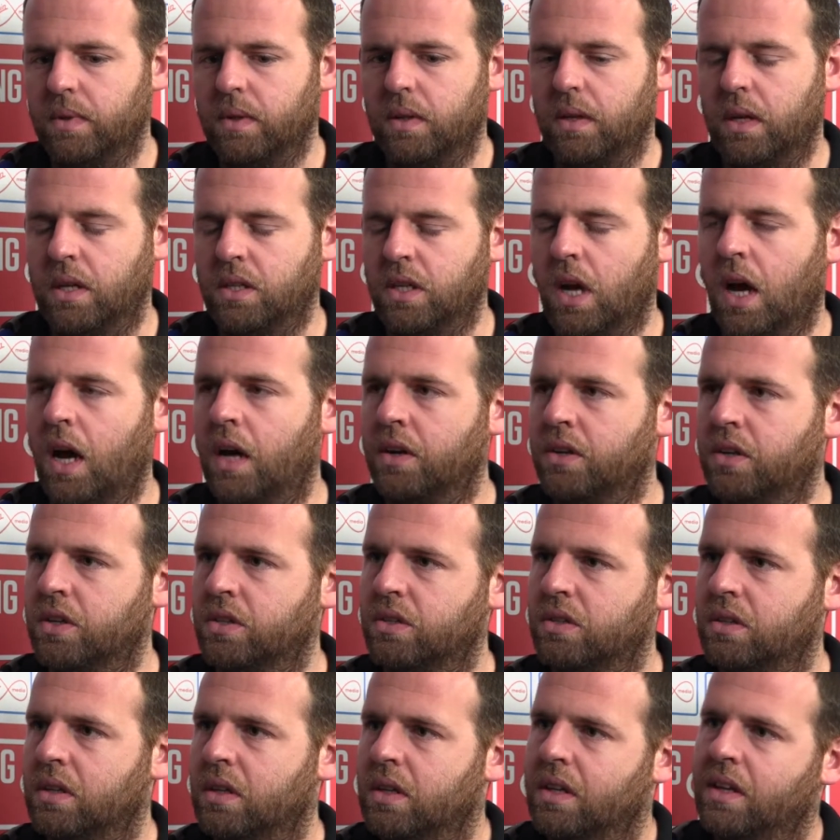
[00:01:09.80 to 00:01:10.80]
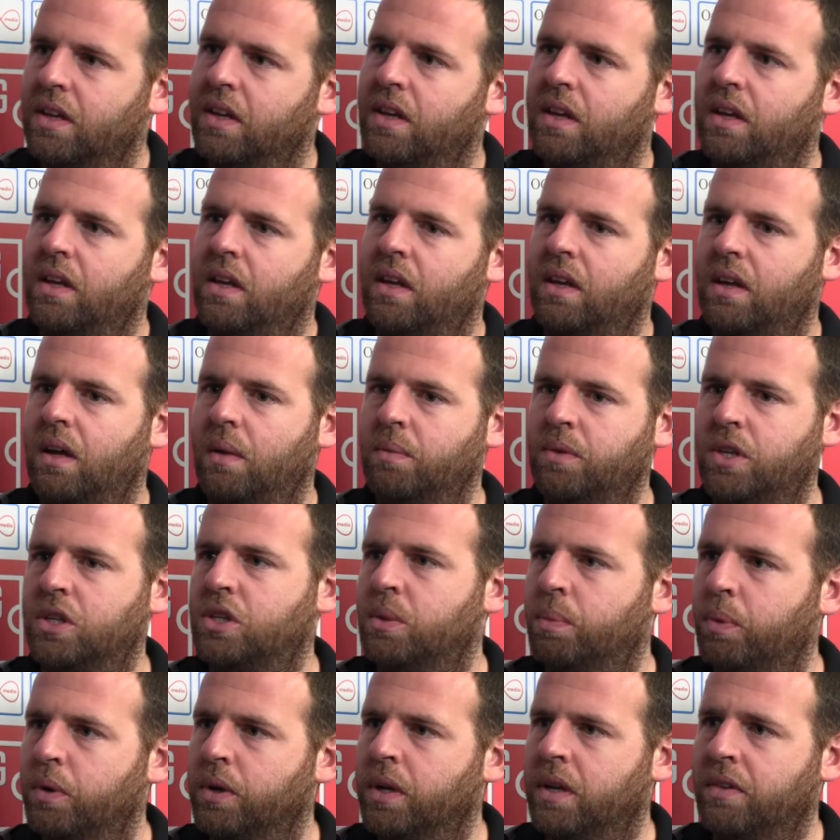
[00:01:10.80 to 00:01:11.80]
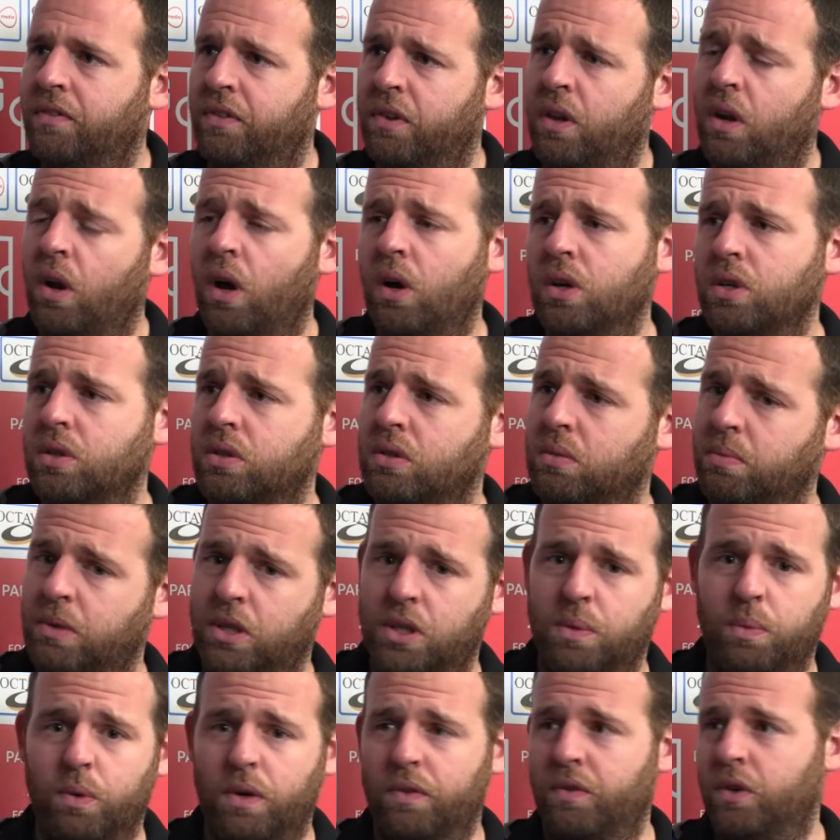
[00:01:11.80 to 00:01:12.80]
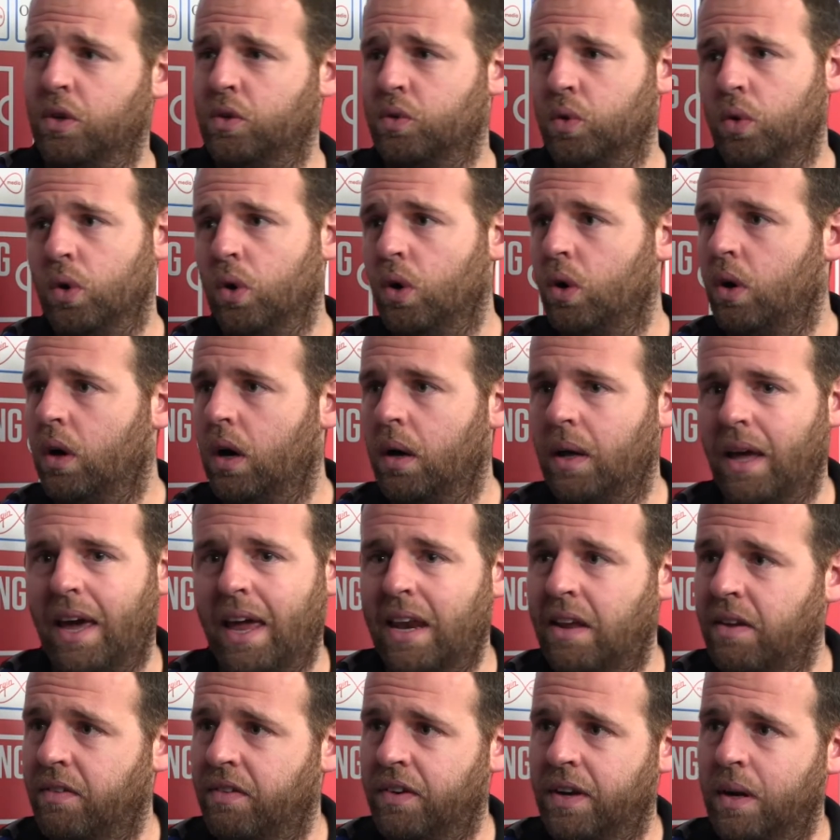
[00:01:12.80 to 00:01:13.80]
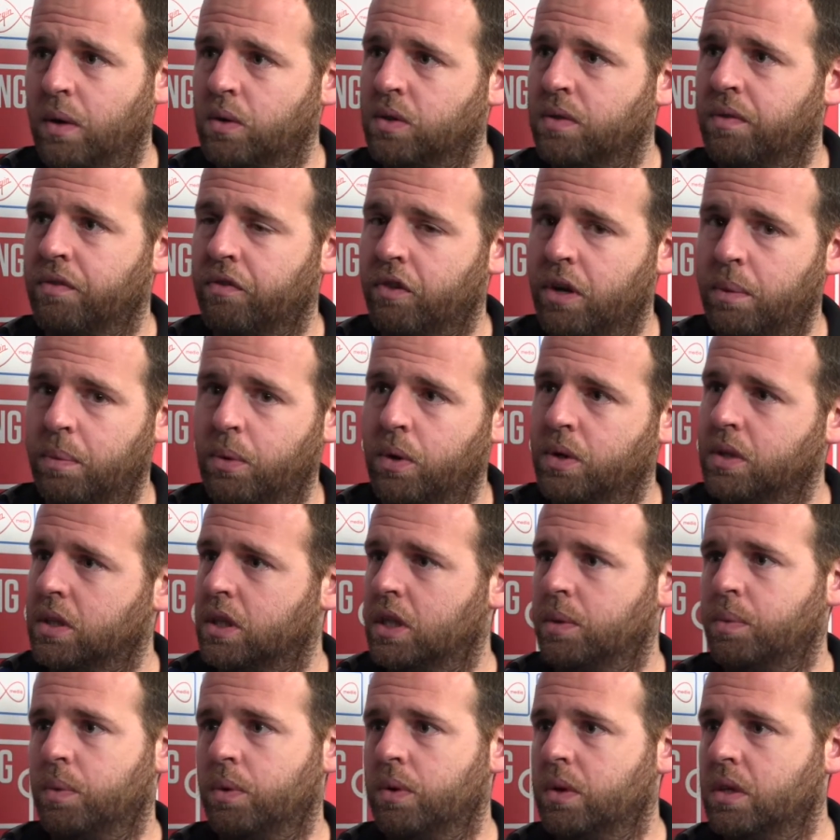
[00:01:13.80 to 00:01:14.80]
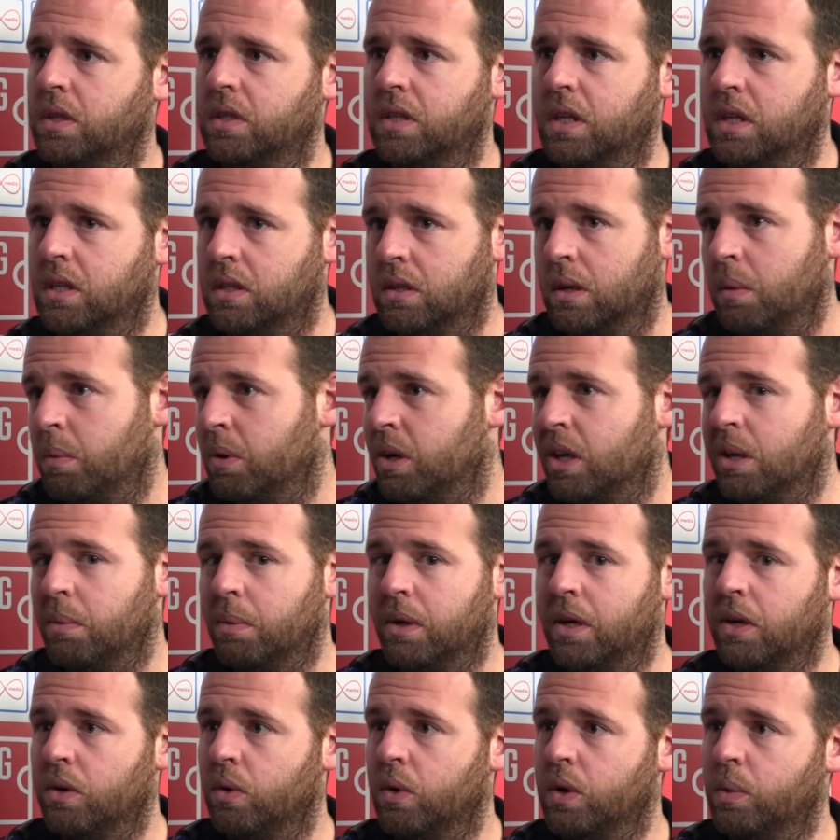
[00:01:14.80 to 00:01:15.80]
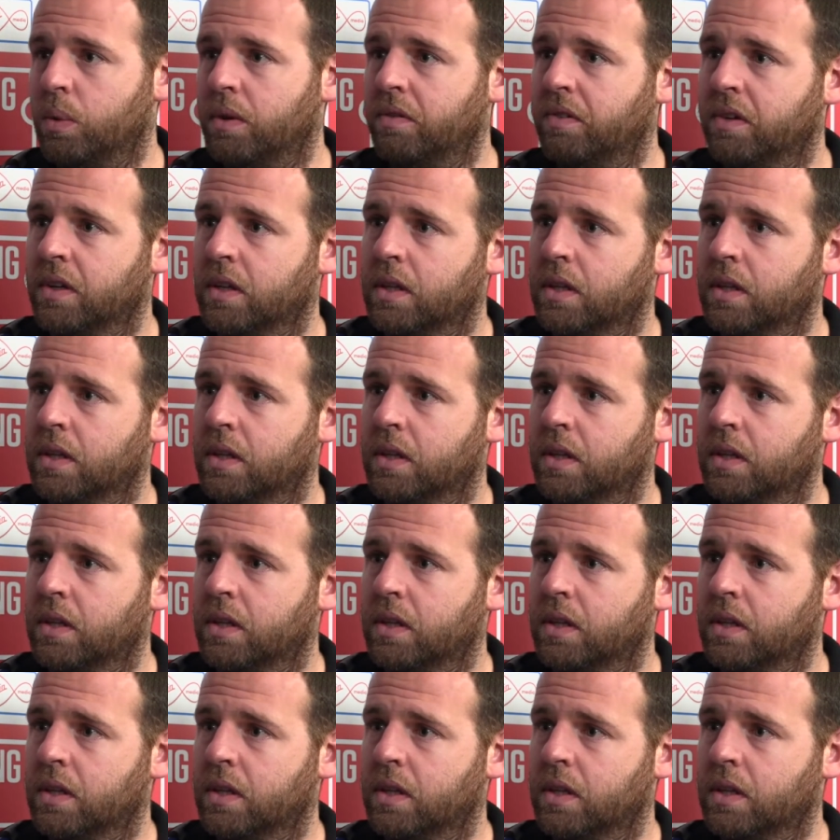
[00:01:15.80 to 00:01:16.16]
It's hard because I'm disappointed for the loss, I'm disappointed for the draw. Anything else than 3 points at this point in the season I'm going to be annoyed with.